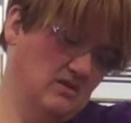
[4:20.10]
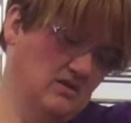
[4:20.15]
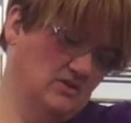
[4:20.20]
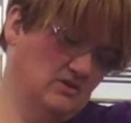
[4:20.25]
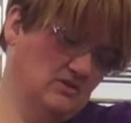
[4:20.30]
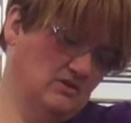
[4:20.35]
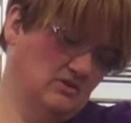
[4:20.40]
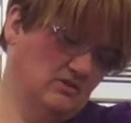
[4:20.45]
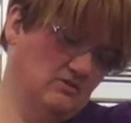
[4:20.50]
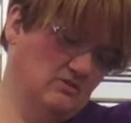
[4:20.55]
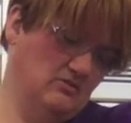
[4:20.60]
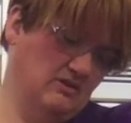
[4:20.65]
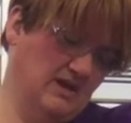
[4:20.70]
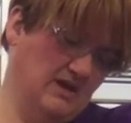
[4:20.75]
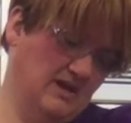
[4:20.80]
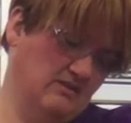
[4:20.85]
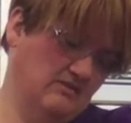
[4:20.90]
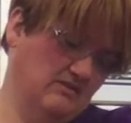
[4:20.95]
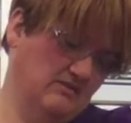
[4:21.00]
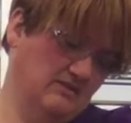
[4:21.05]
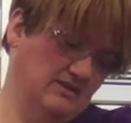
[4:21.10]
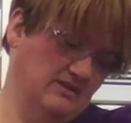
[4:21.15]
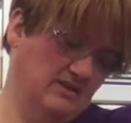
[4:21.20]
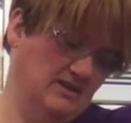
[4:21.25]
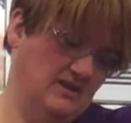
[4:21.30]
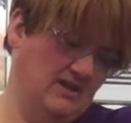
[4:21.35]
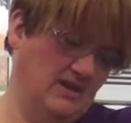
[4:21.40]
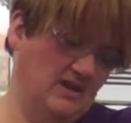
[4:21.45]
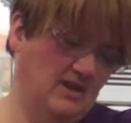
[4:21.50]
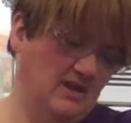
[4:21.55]
total
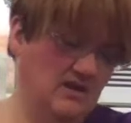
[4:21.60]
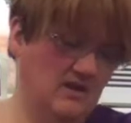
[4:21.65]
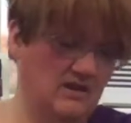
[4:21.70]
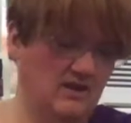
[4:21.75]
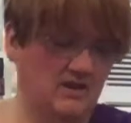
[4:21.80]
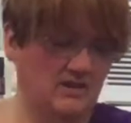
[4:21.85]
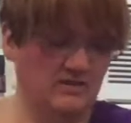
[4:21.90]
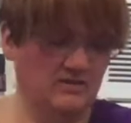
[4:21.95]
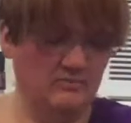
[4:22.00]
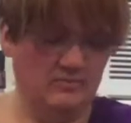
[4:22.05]
alkalinity and the